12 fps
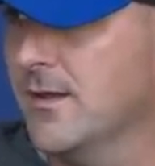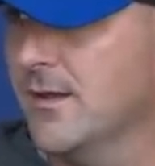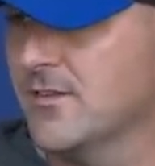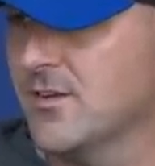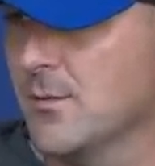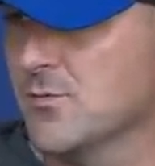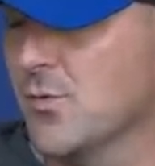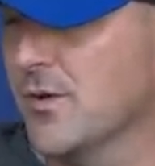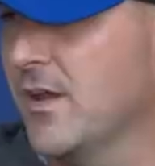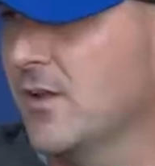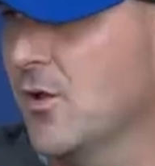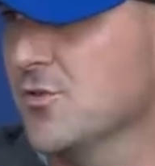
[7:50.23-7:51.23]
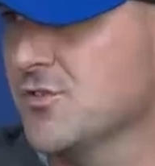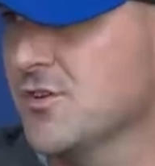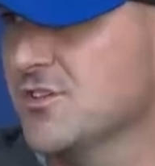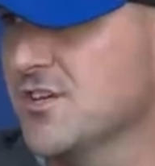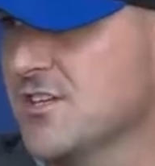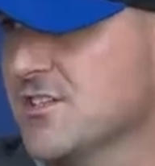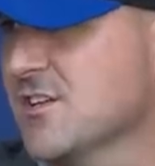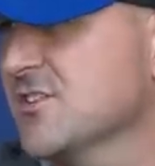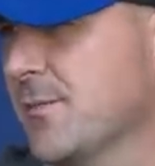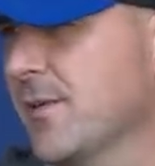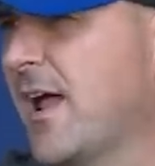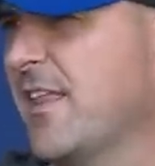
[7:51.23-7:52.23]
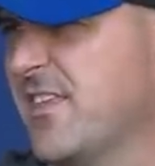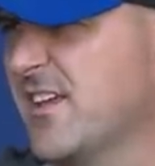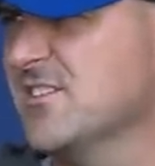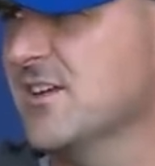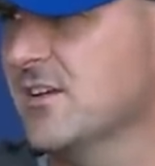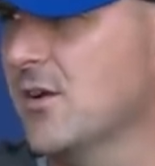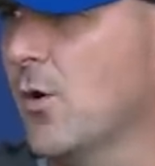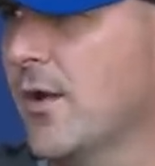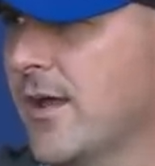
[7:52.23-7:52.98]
In terms of when we get closer to the season, there's going to be a lot of things that go